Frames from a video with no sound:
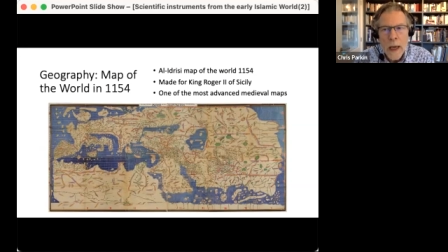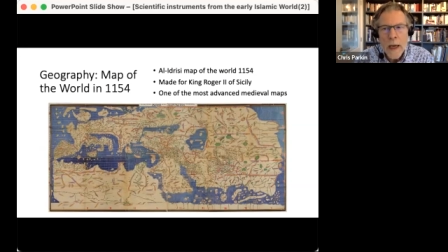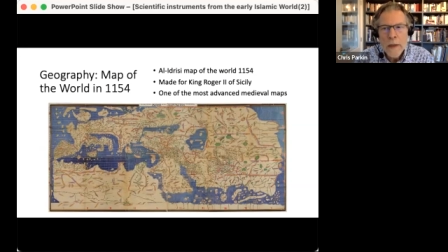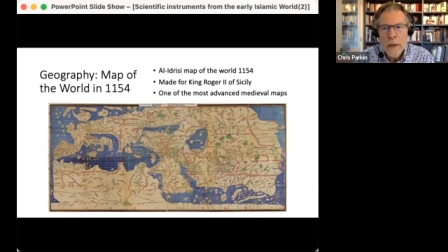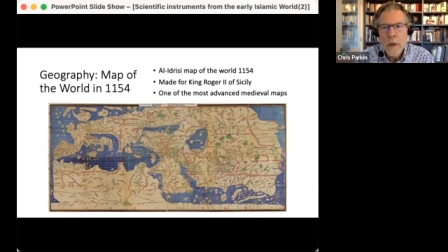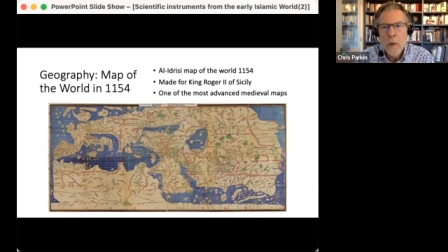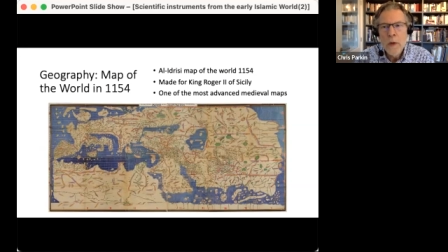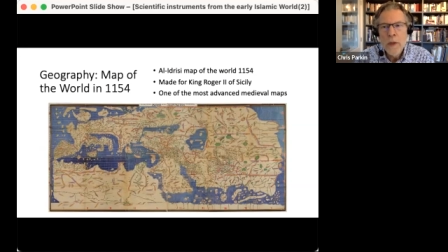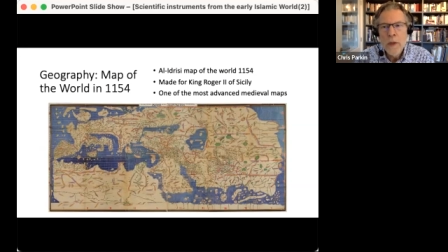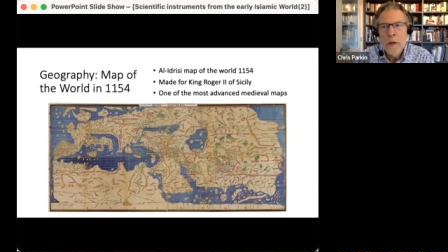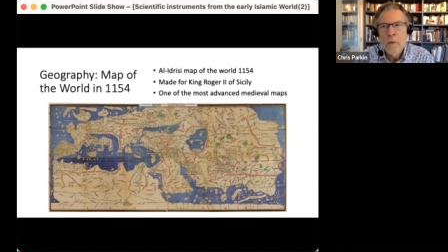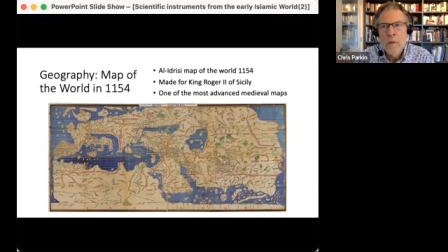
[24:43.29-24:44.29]
And
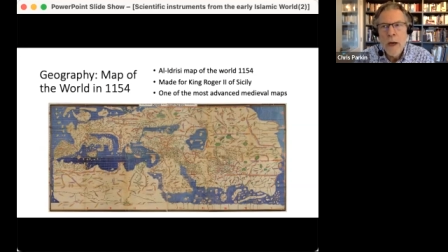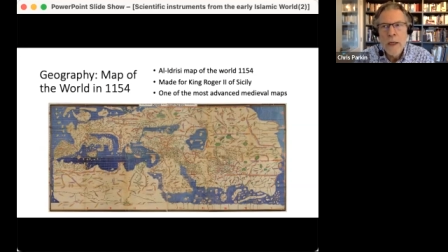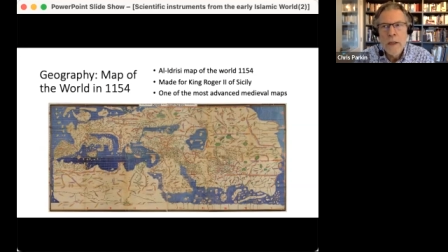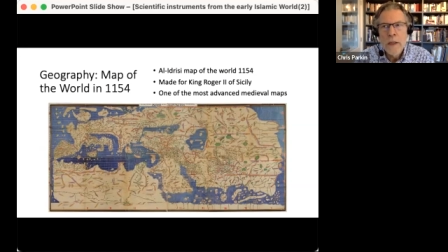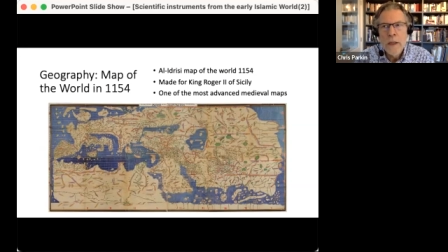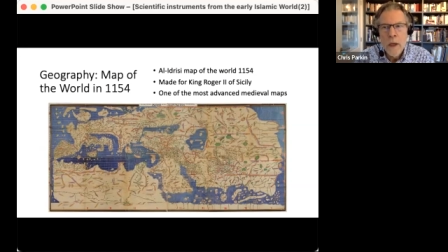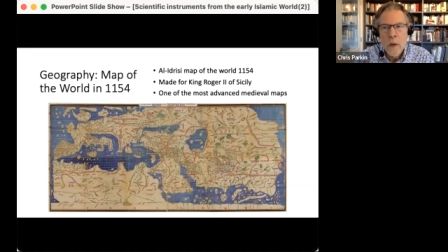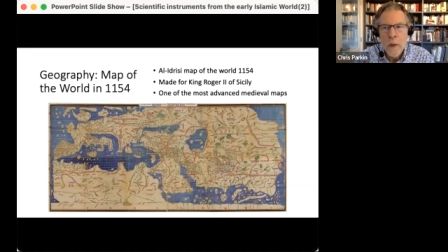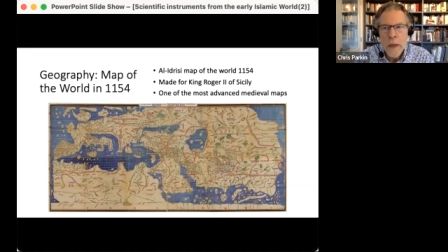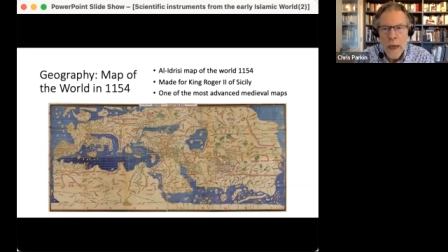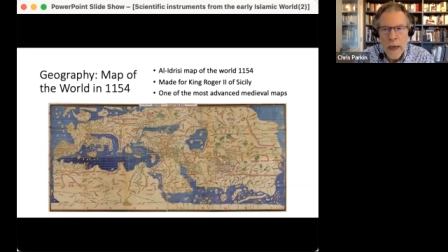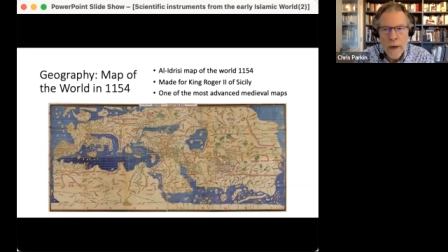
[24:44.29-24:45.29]
towards the right,
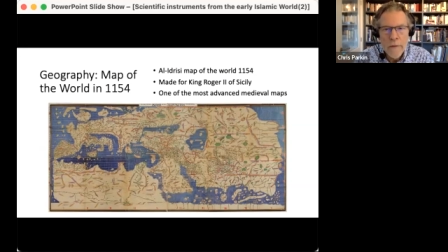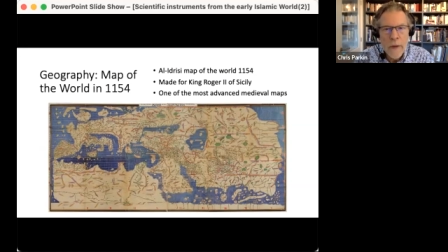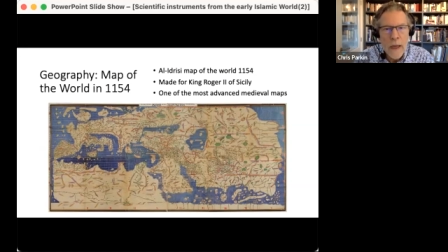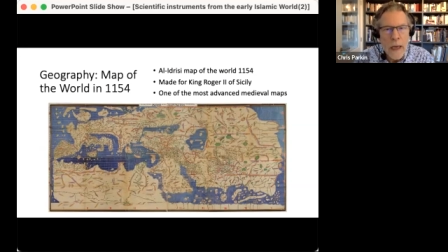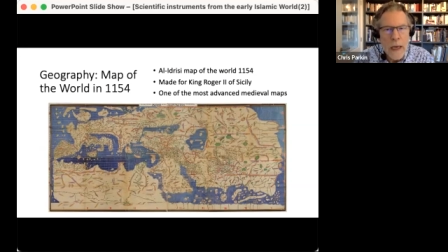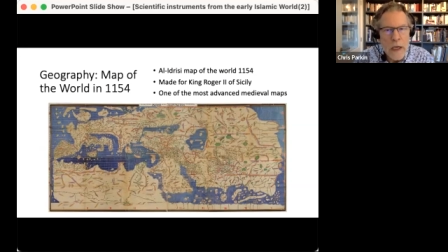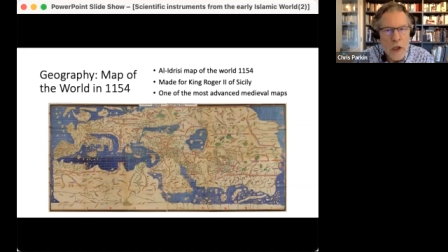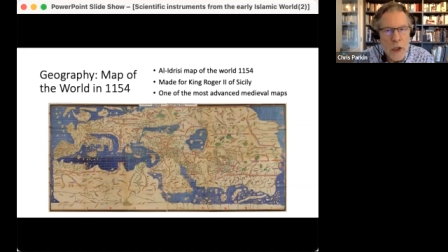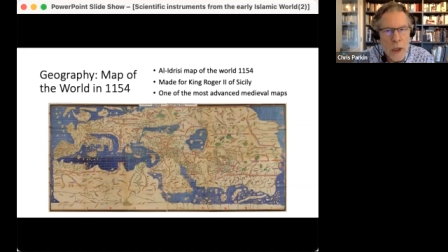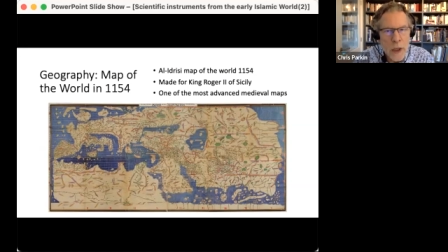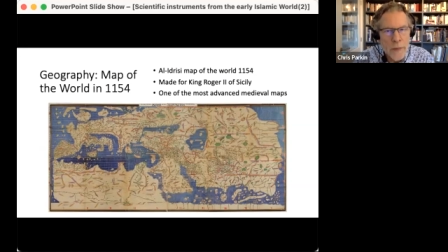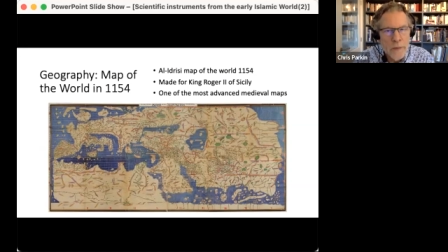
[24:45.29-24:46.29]
we have
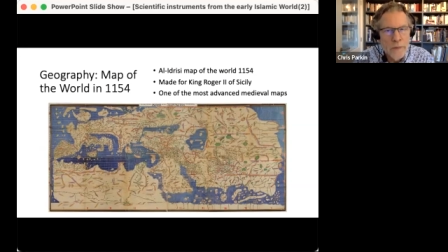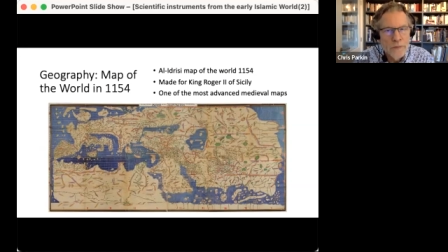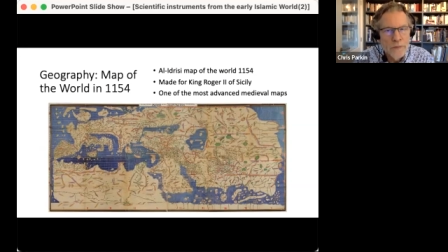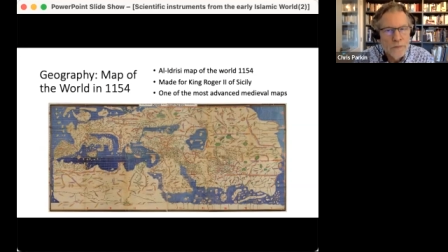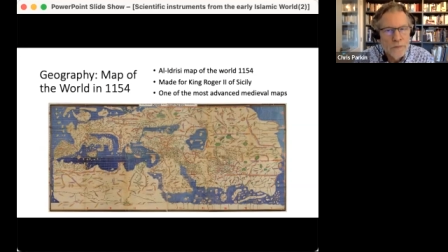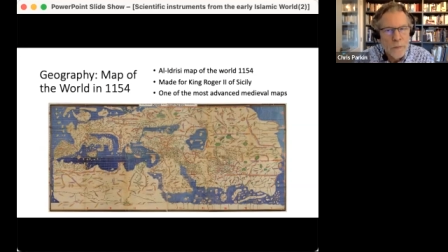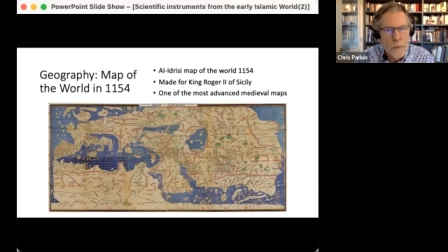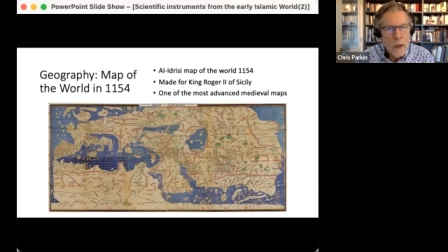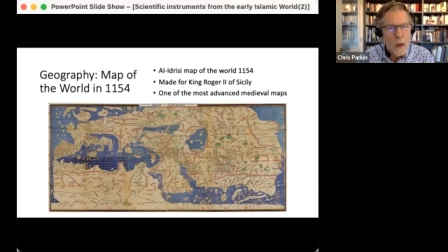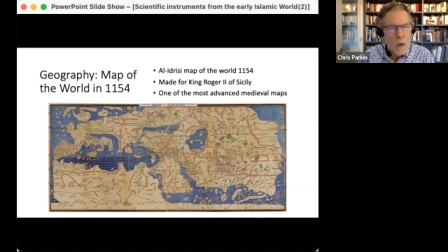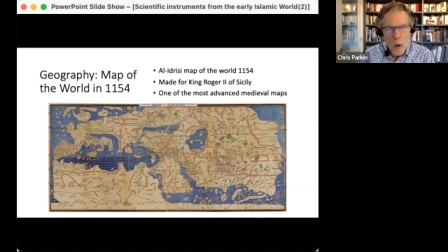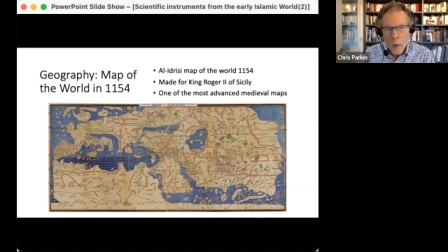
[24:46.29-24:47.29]
Asia.
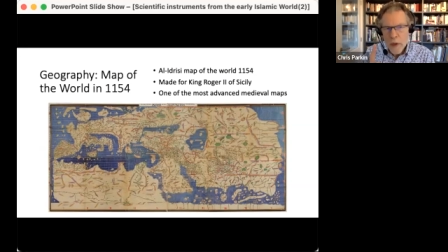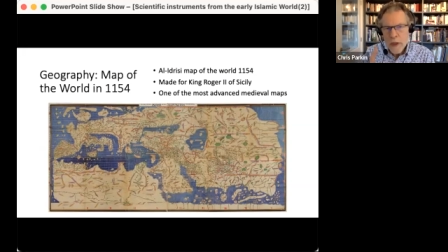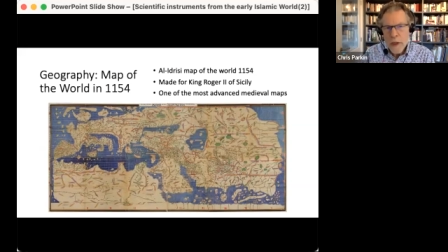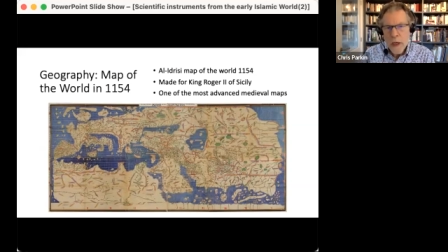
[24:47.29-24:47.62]
What would